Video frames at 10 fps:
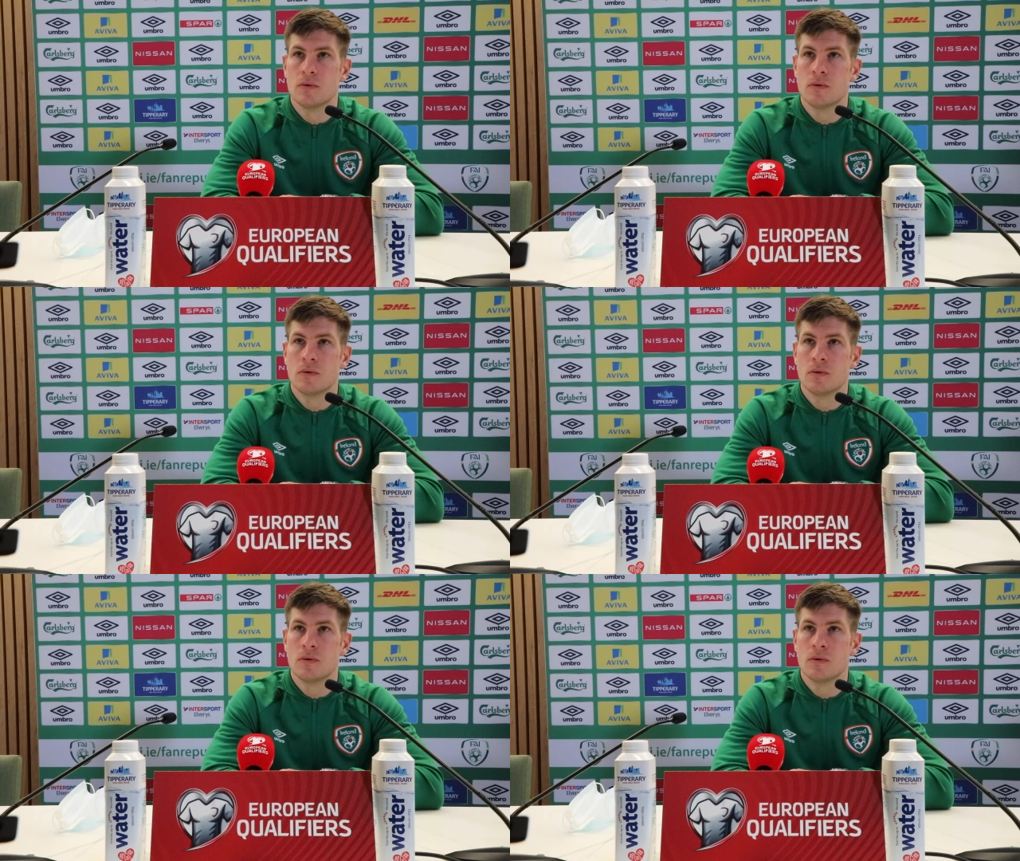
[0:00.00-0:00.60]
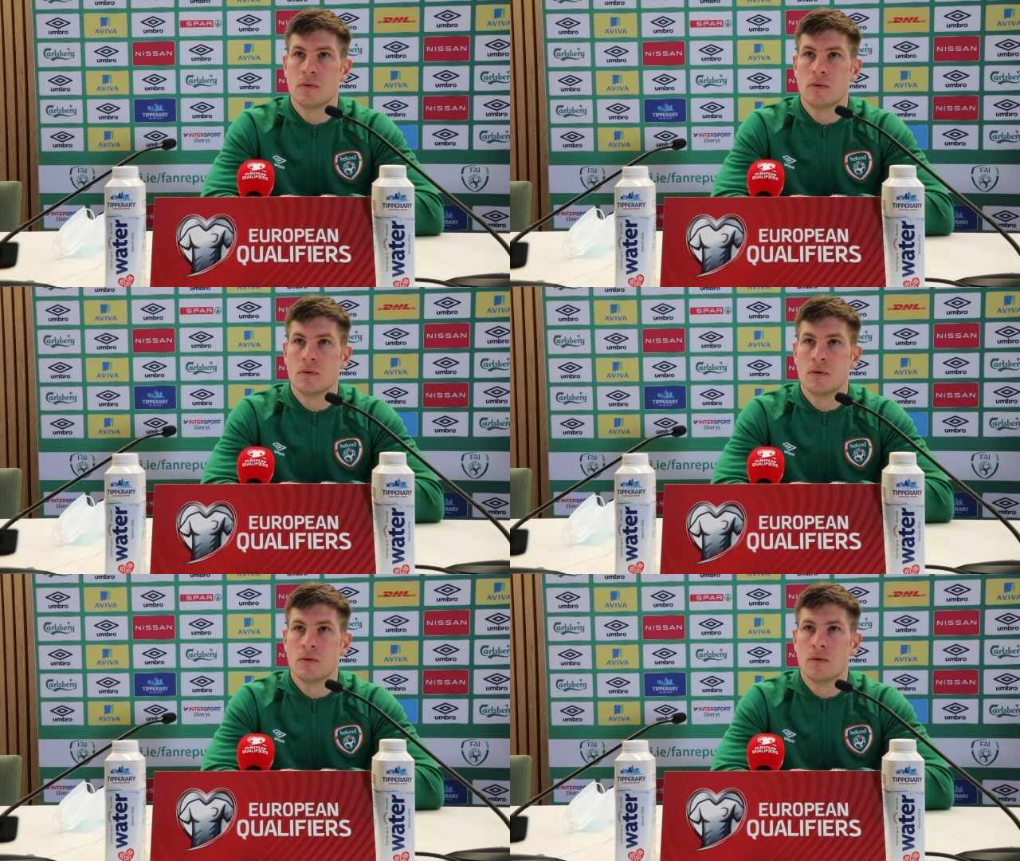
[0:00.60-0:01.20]

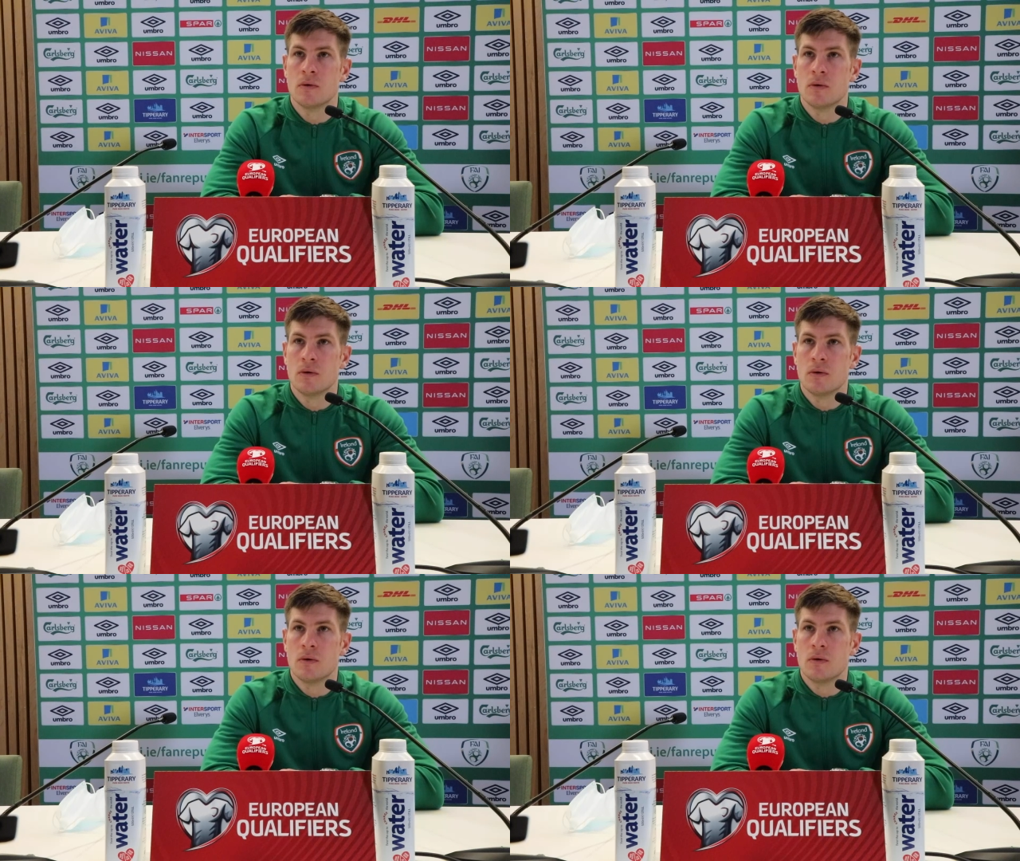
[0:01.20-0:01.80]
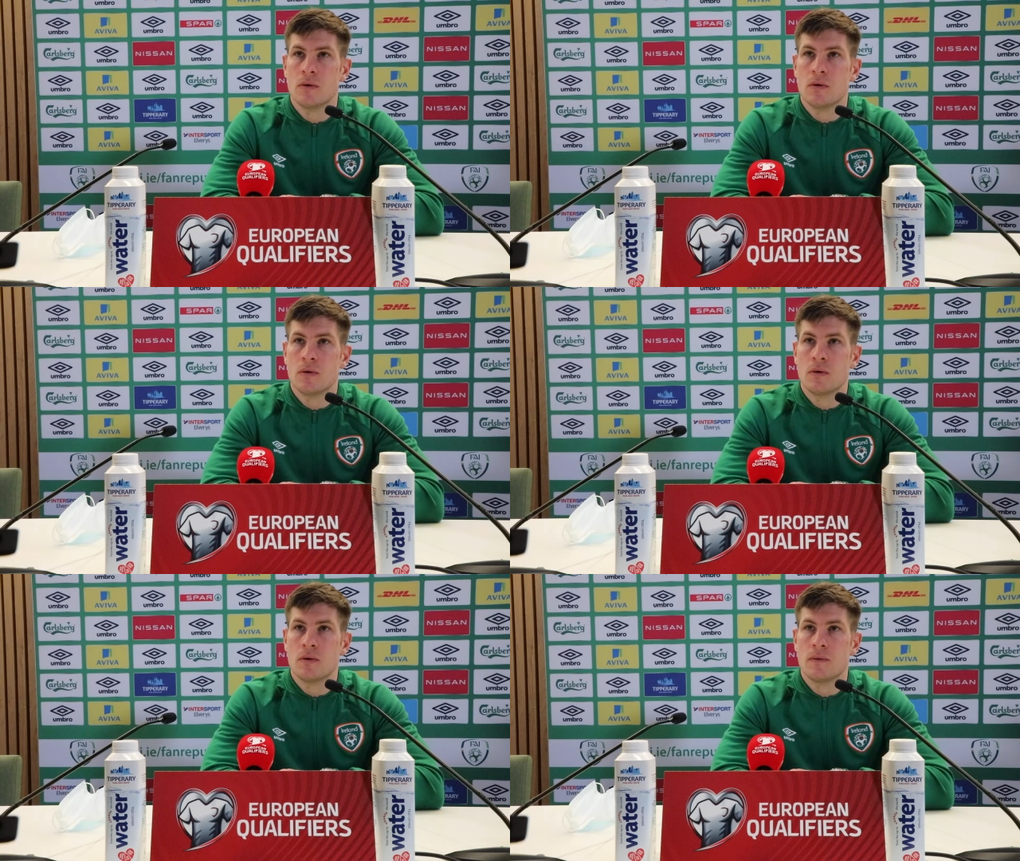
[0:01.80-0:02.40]

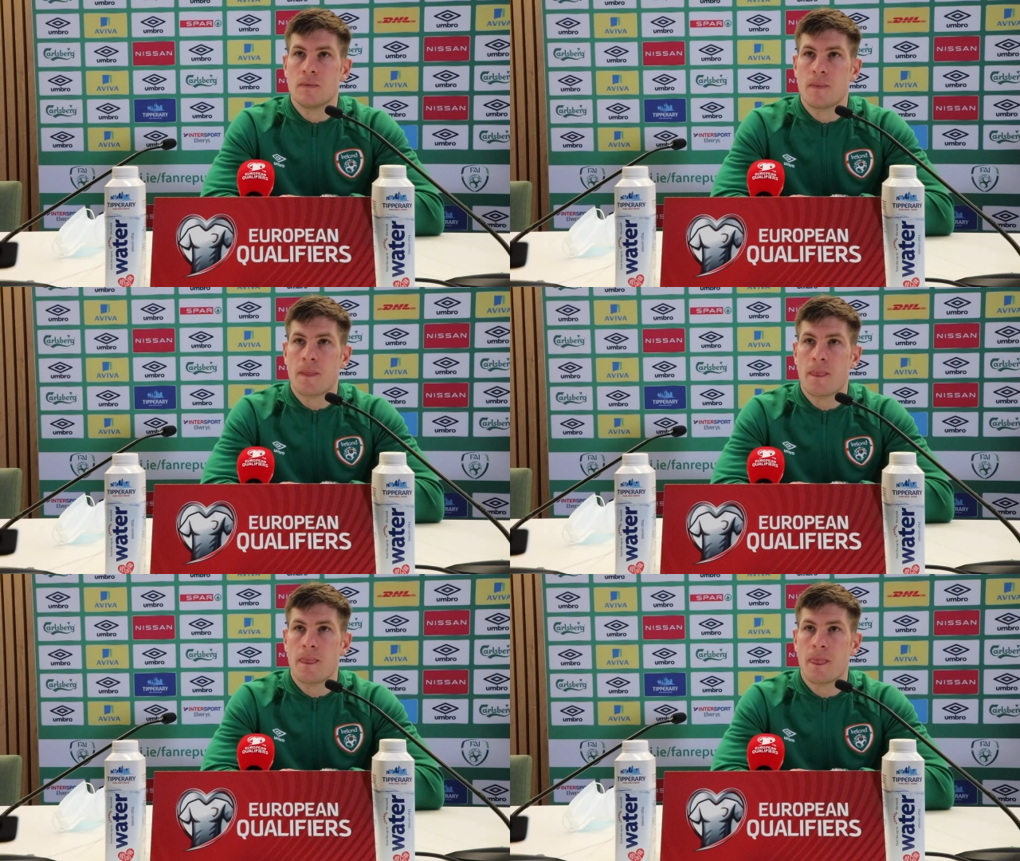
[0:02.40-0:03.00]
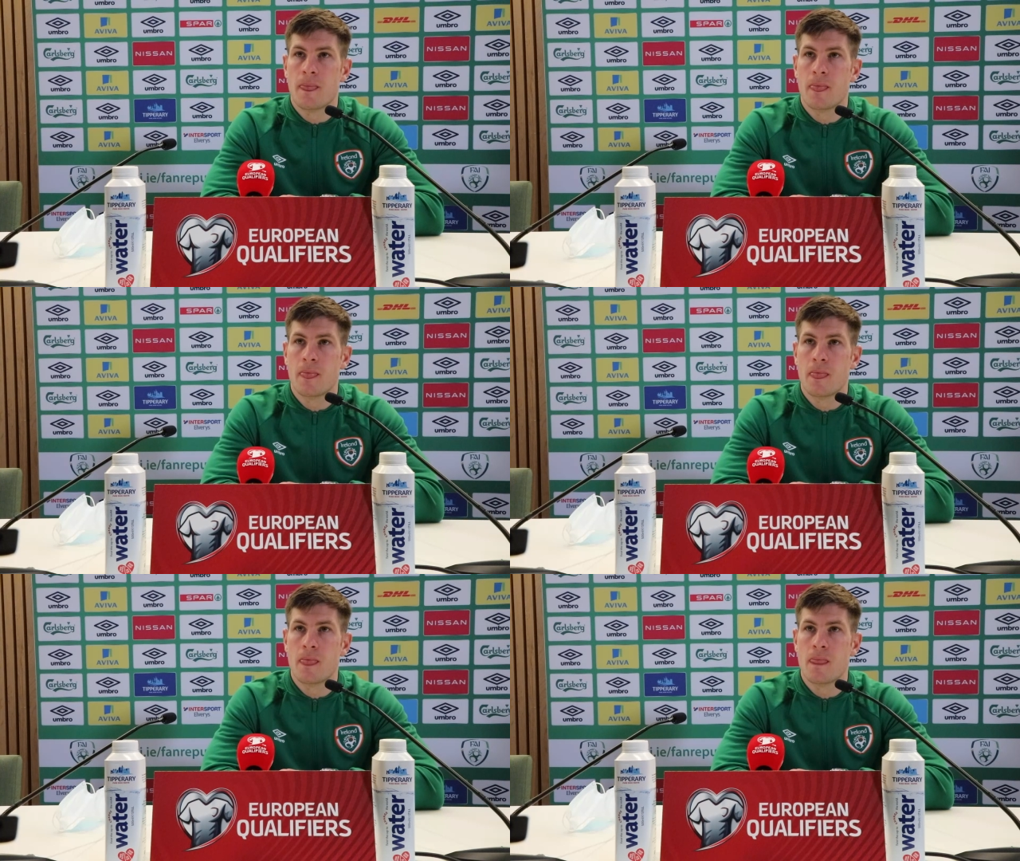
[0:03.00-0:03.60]

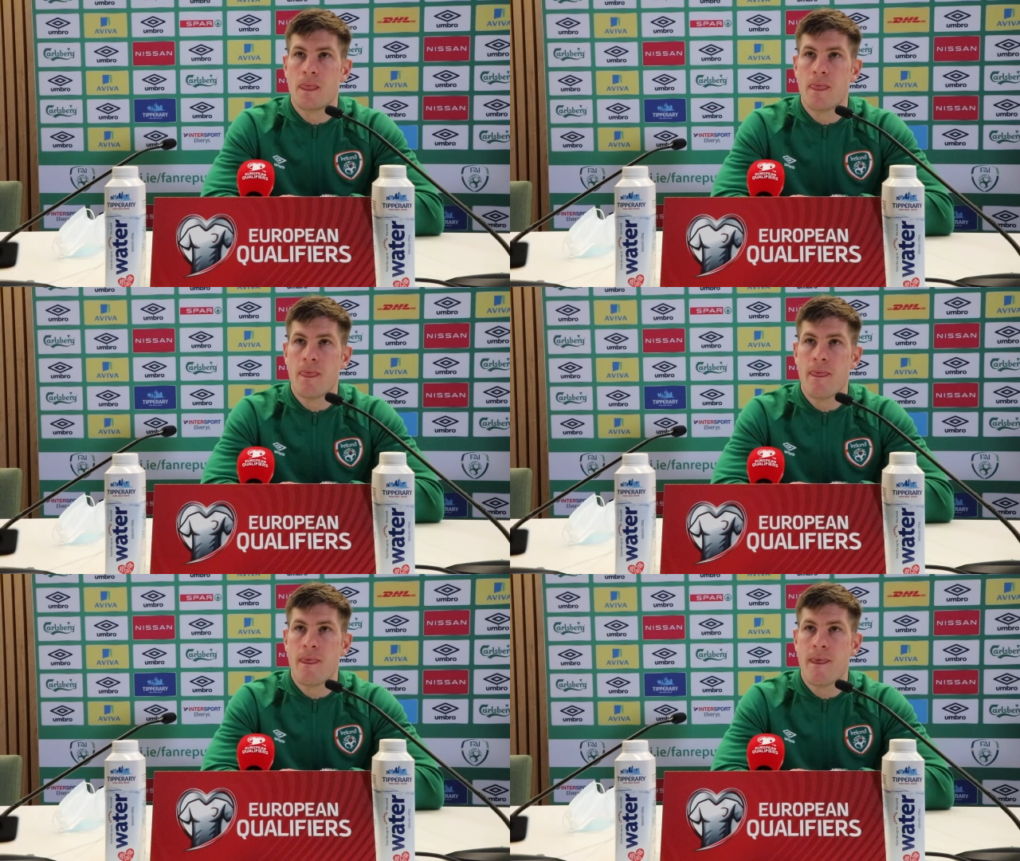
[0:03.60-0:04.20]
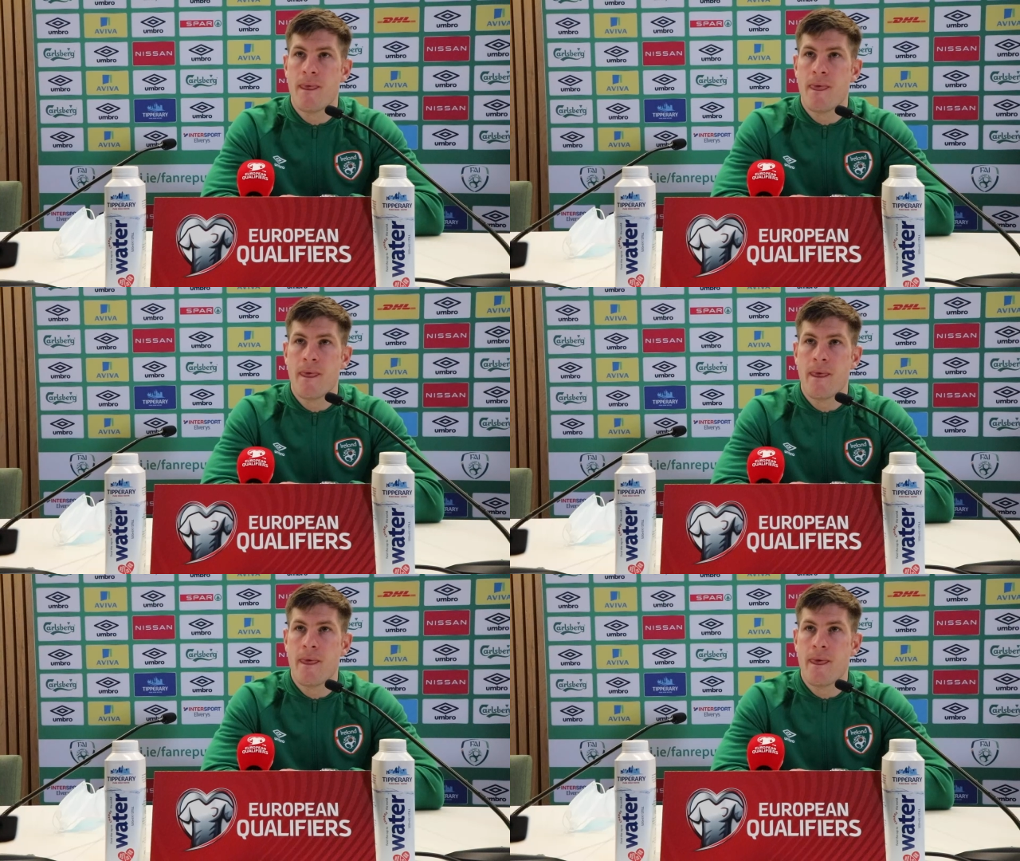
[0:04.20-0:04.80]

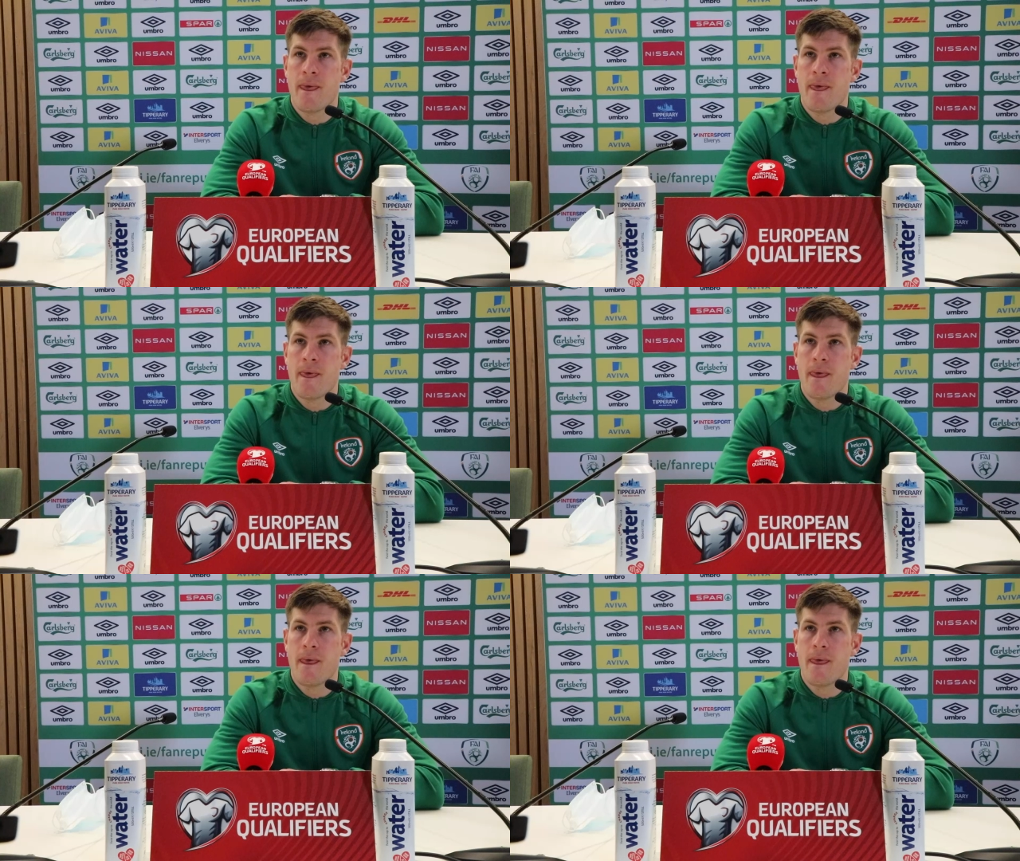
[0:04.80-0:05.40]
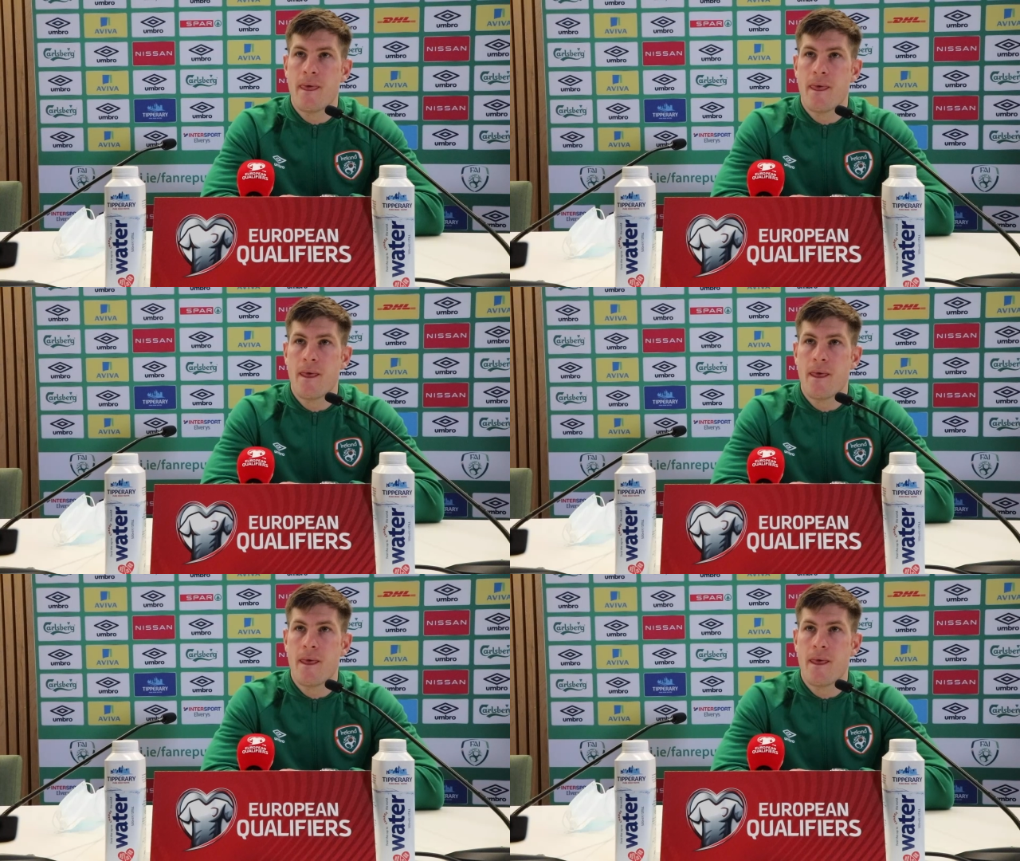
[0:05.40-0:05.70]
(silence)